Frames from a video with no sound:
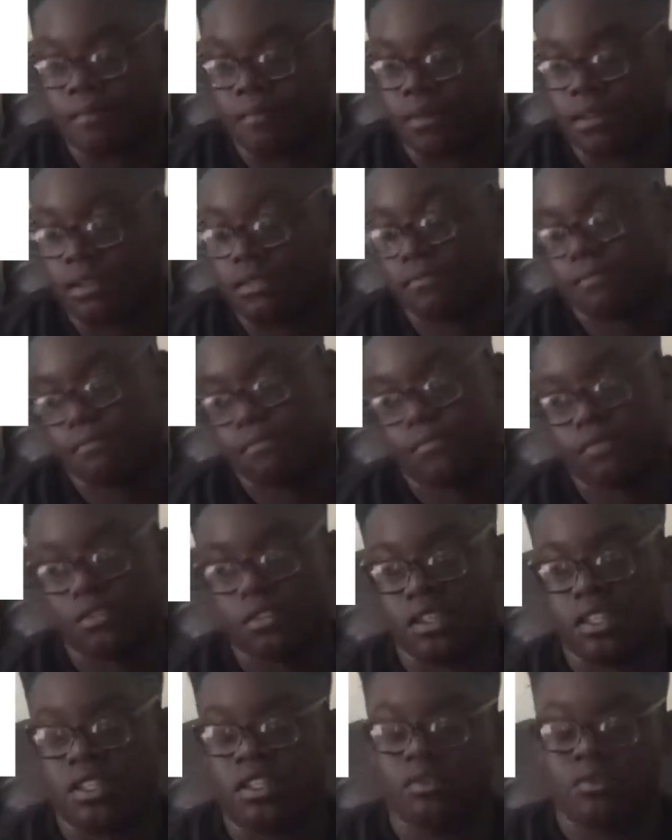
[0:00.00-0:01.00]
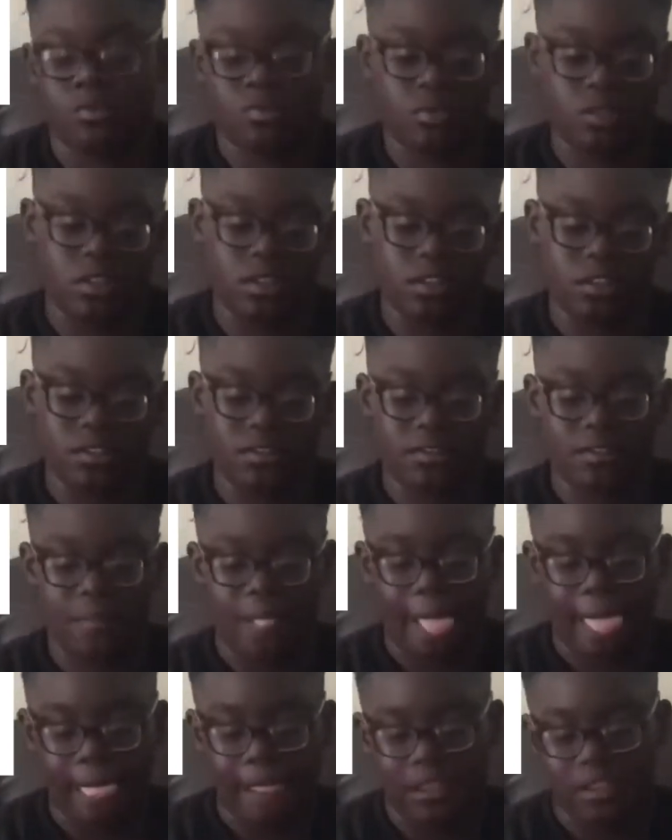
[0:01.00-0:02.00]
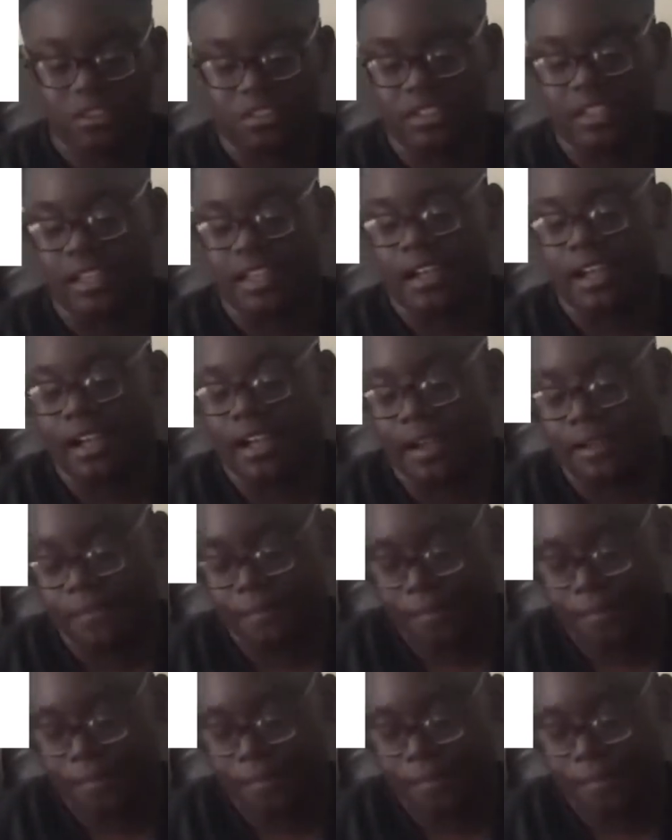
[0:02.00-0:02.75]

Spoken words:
But it is what it is. So yeah, I have.